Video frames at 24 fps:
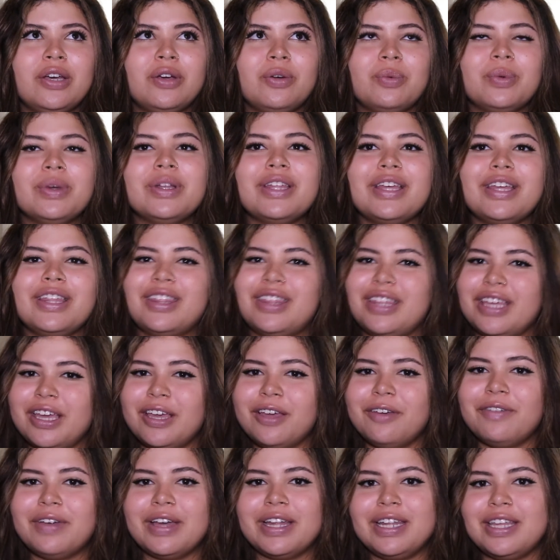really think
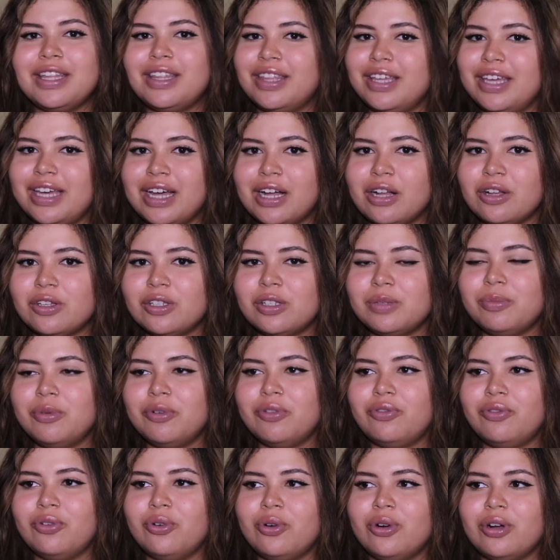of anything else
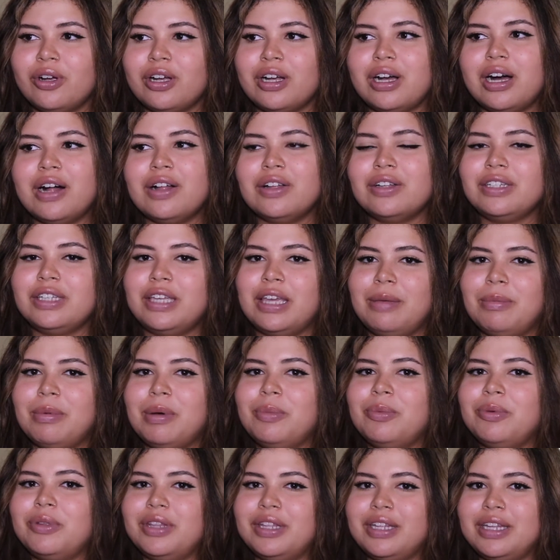before Colin came
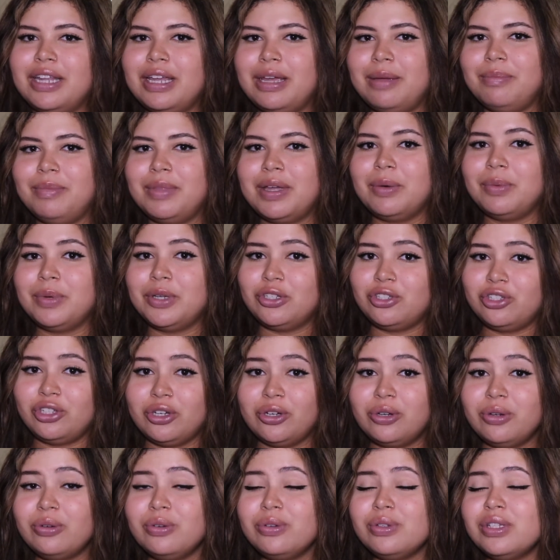up with the name that we
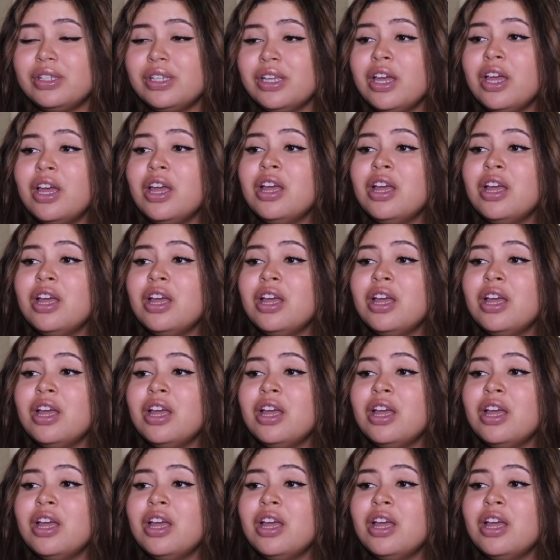chose.